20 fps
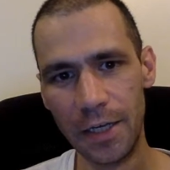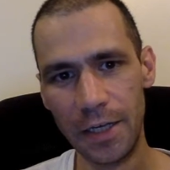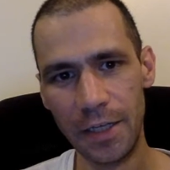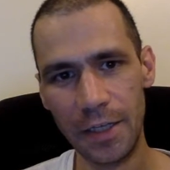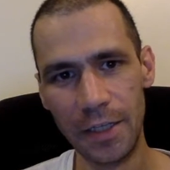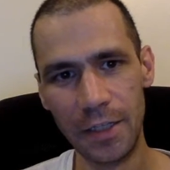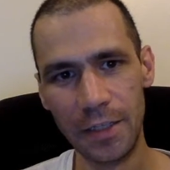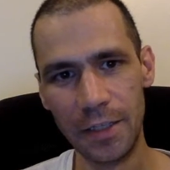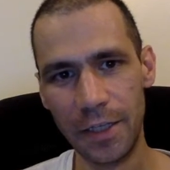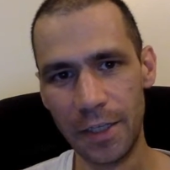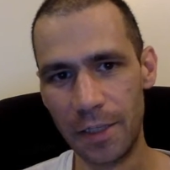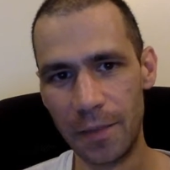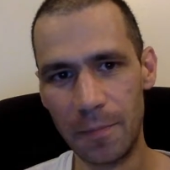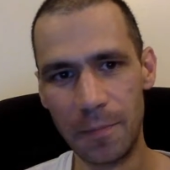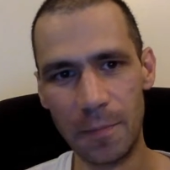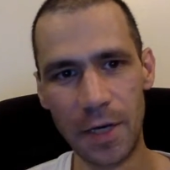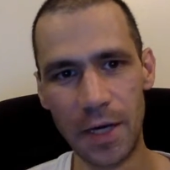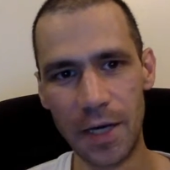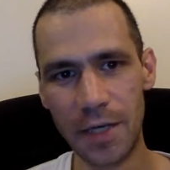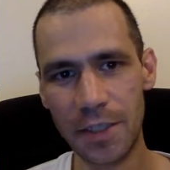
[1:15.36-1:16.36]
in like a
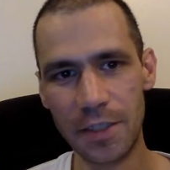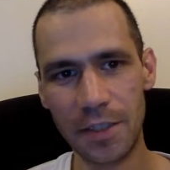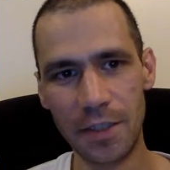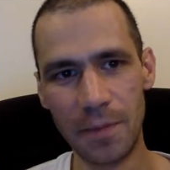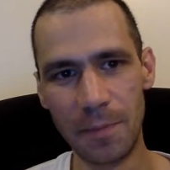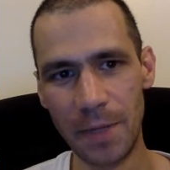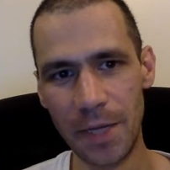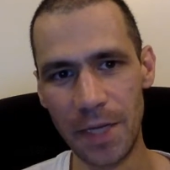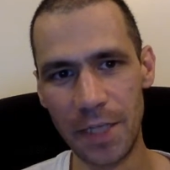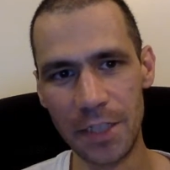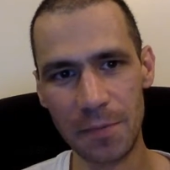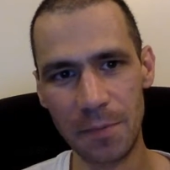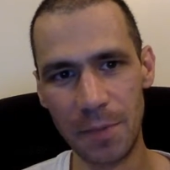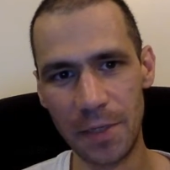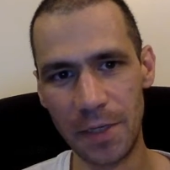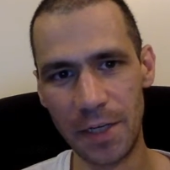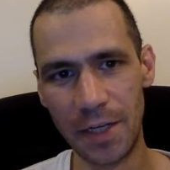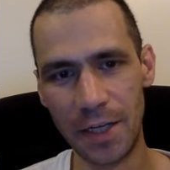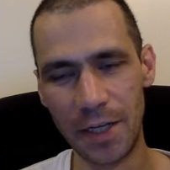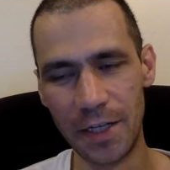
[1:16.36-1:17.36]
box in the
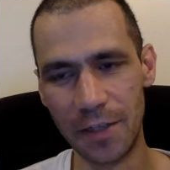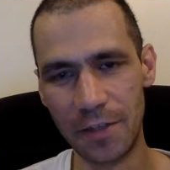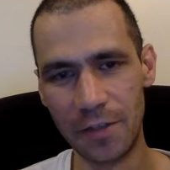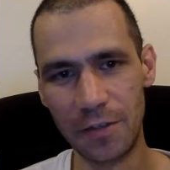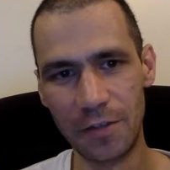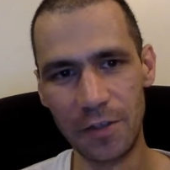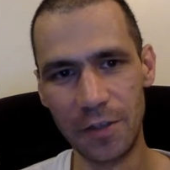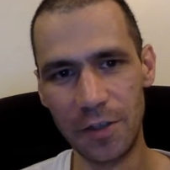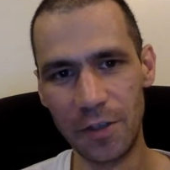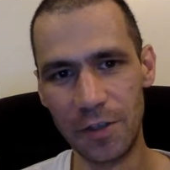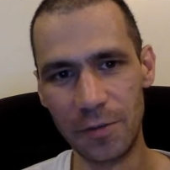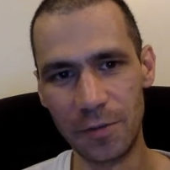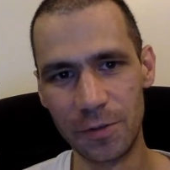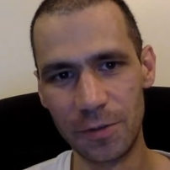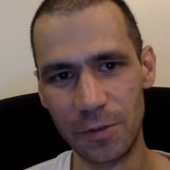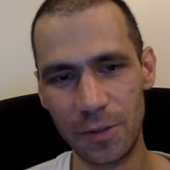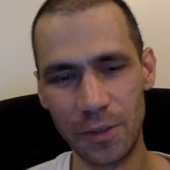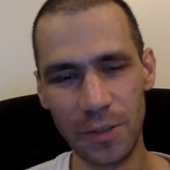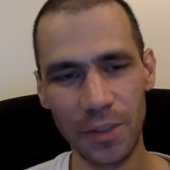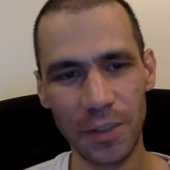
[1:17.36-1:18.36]
basement, and I,
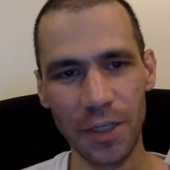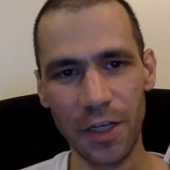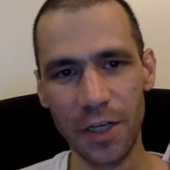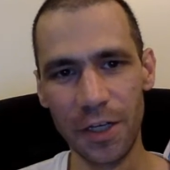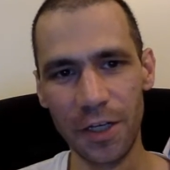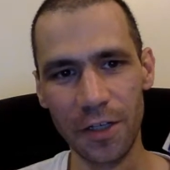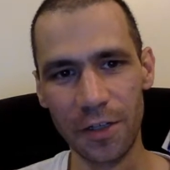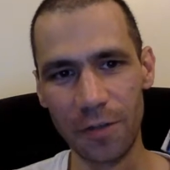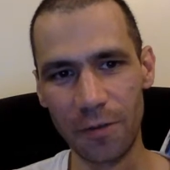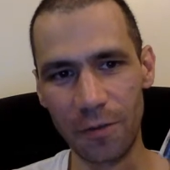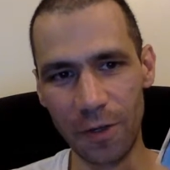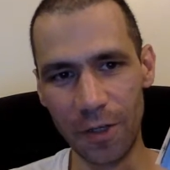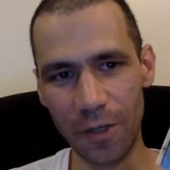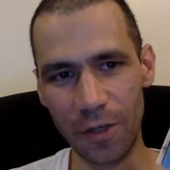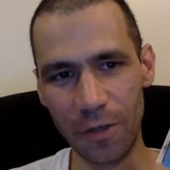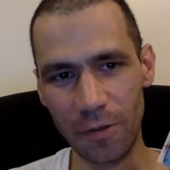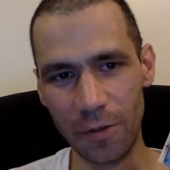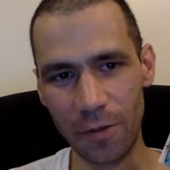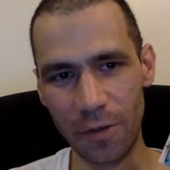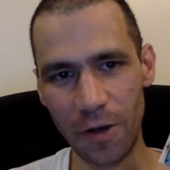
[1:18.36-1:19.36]
sort of,
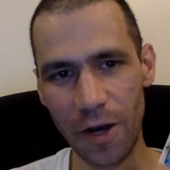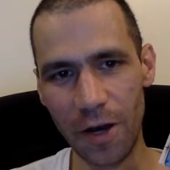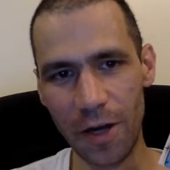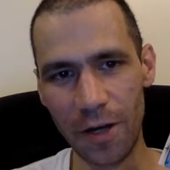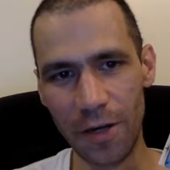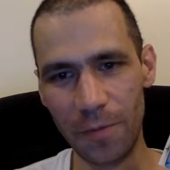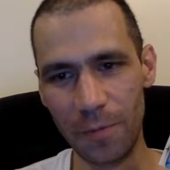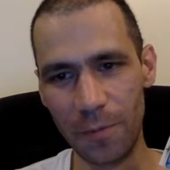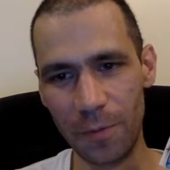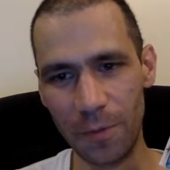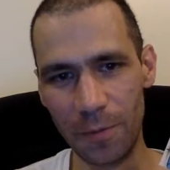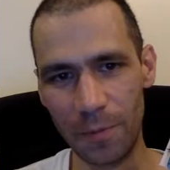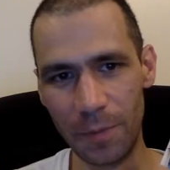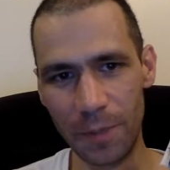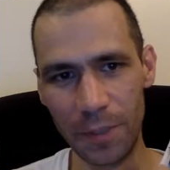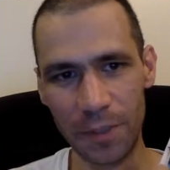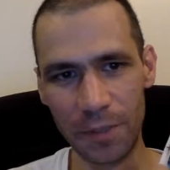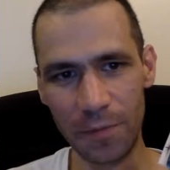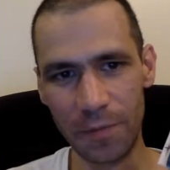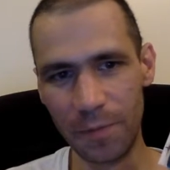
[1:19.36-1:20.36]
got it with a
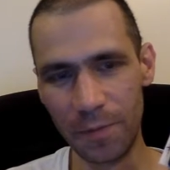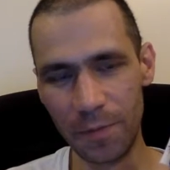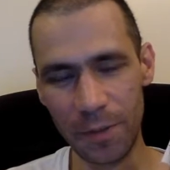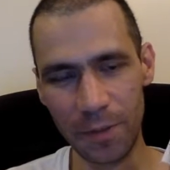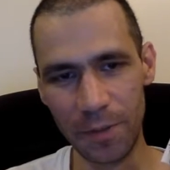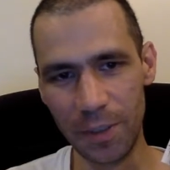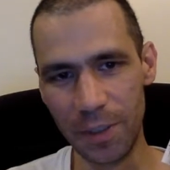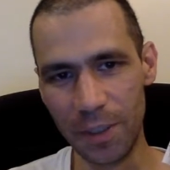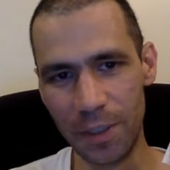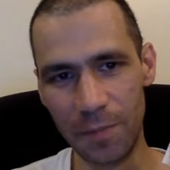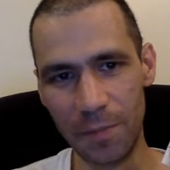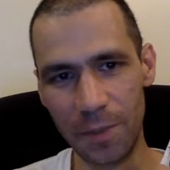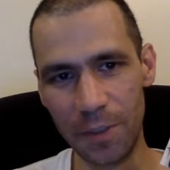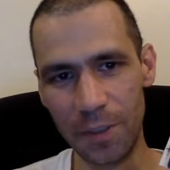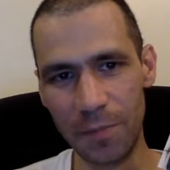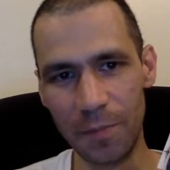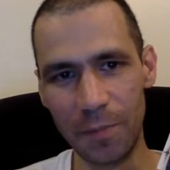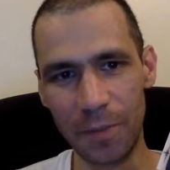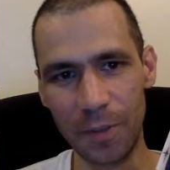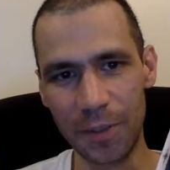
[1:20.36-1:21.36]
bunch of, he had a bunch
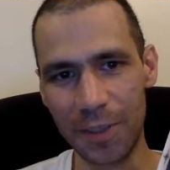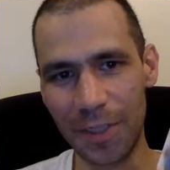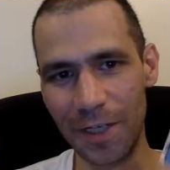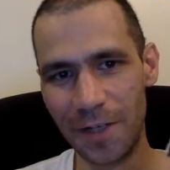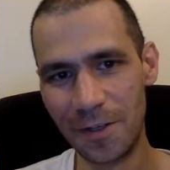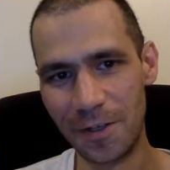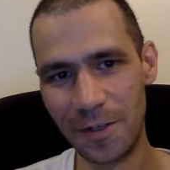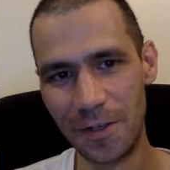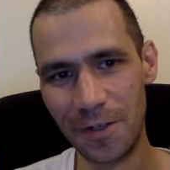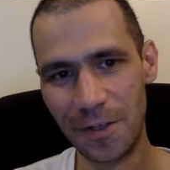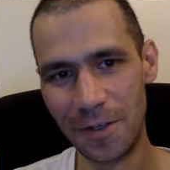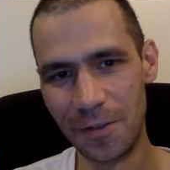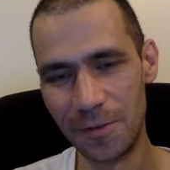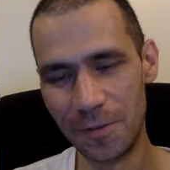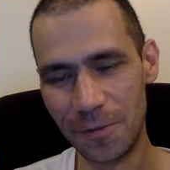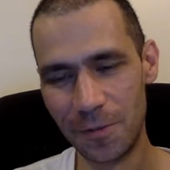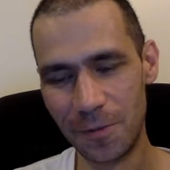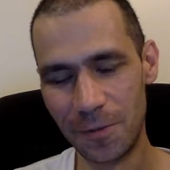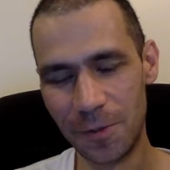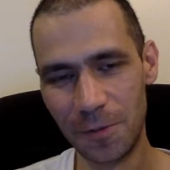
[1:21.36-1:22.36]
of books down there, and
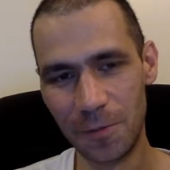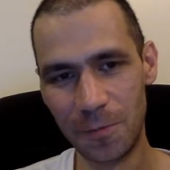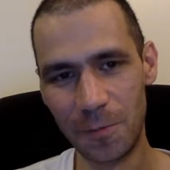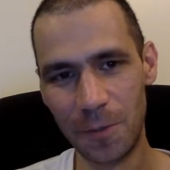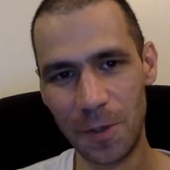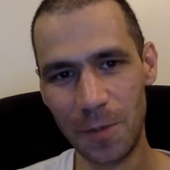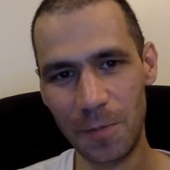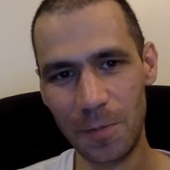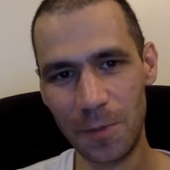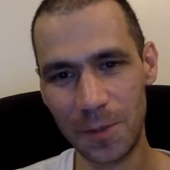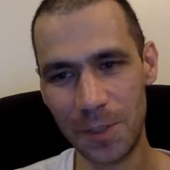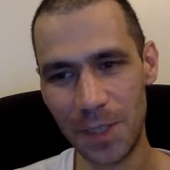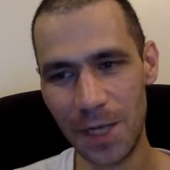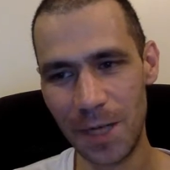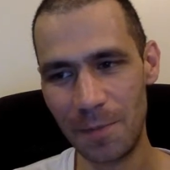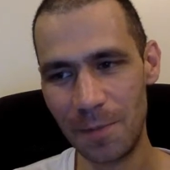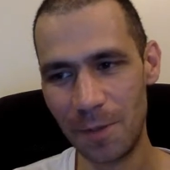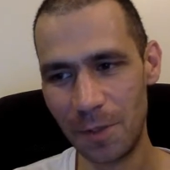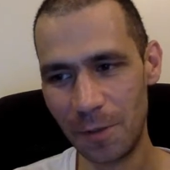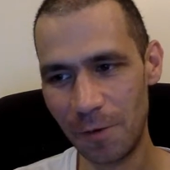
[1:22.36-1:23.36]
this was just one of the books I
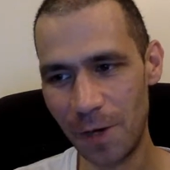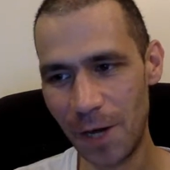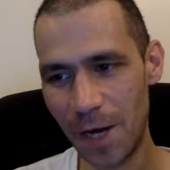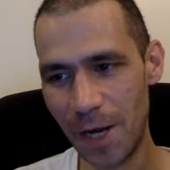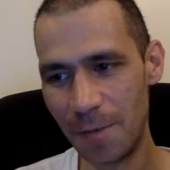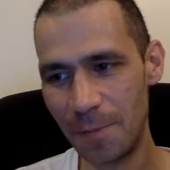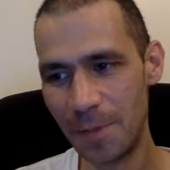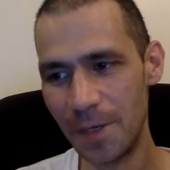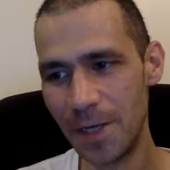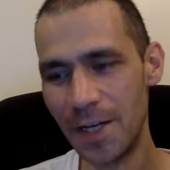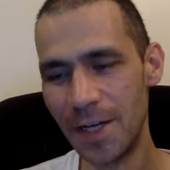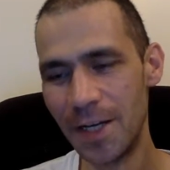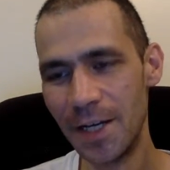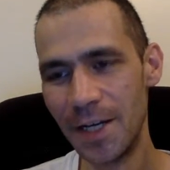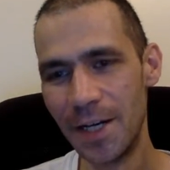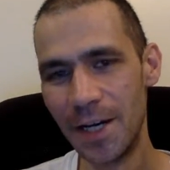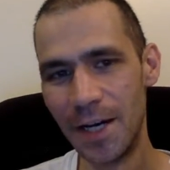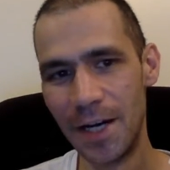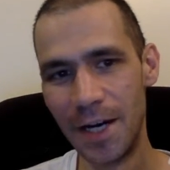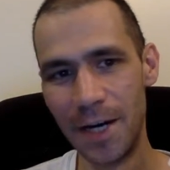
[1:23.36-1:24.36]
happened to grab.
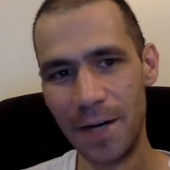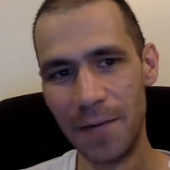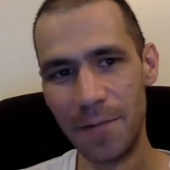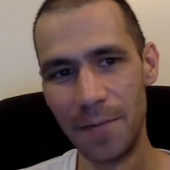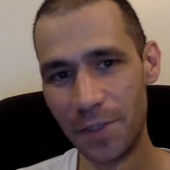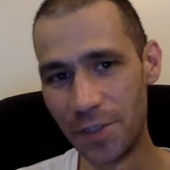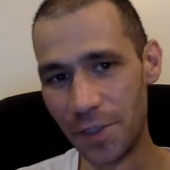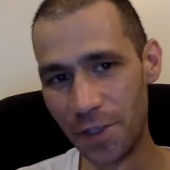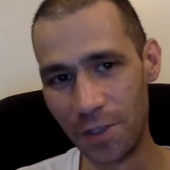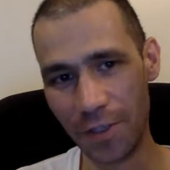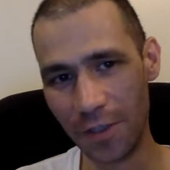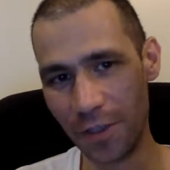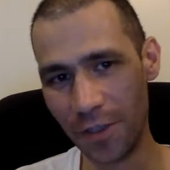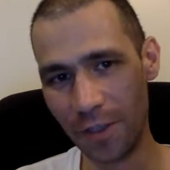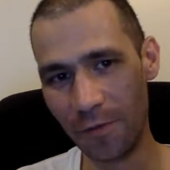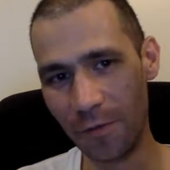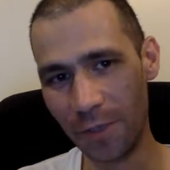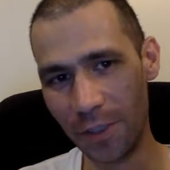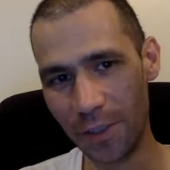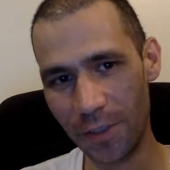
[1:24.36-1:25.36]
This isn't the
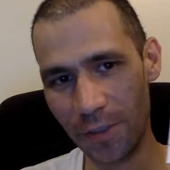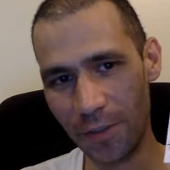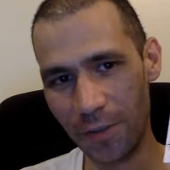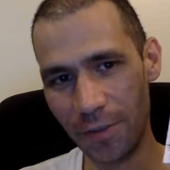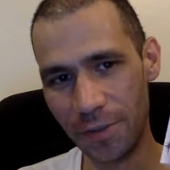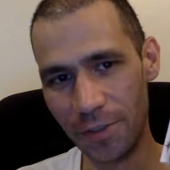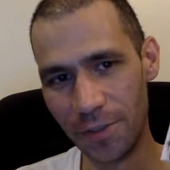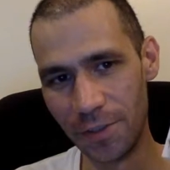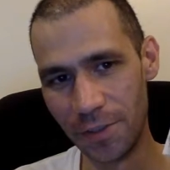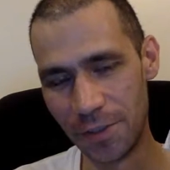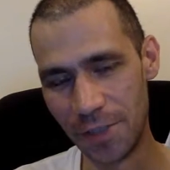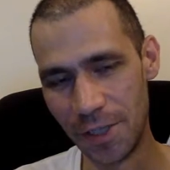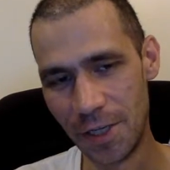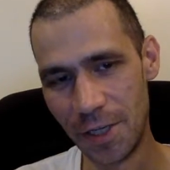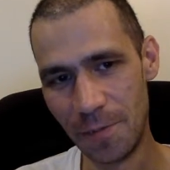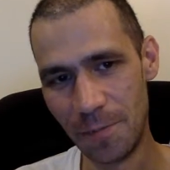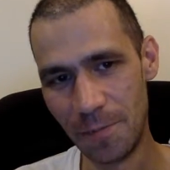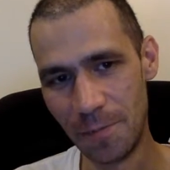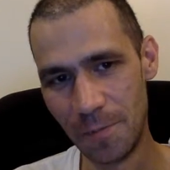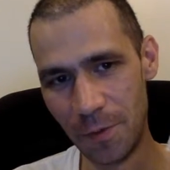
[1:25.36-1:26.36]
original. This is
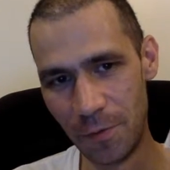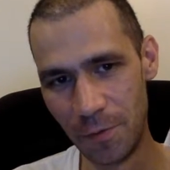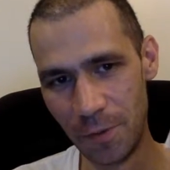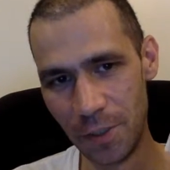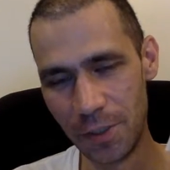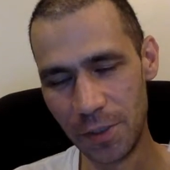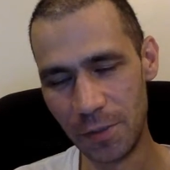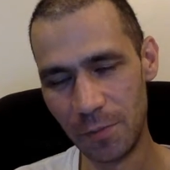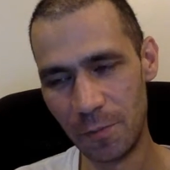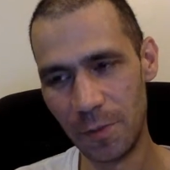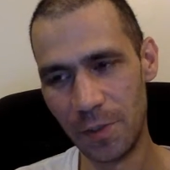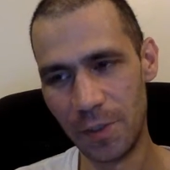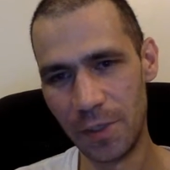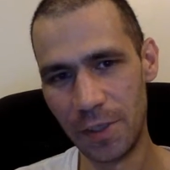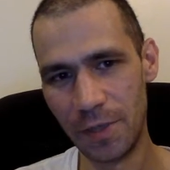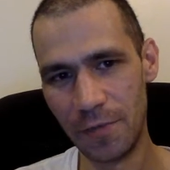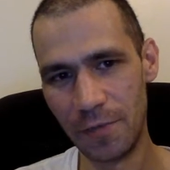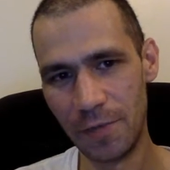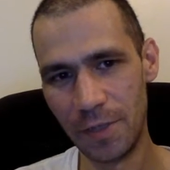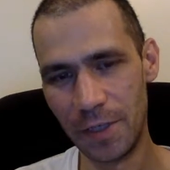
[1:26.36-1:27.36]
a recent one that
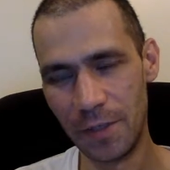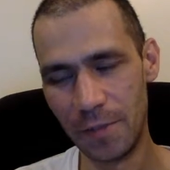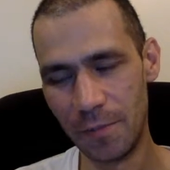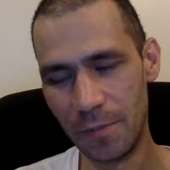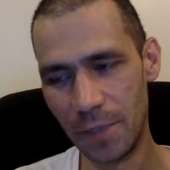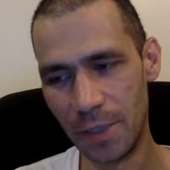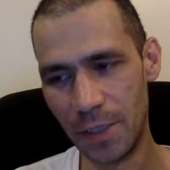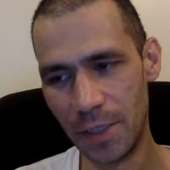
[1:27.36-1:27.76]
I found,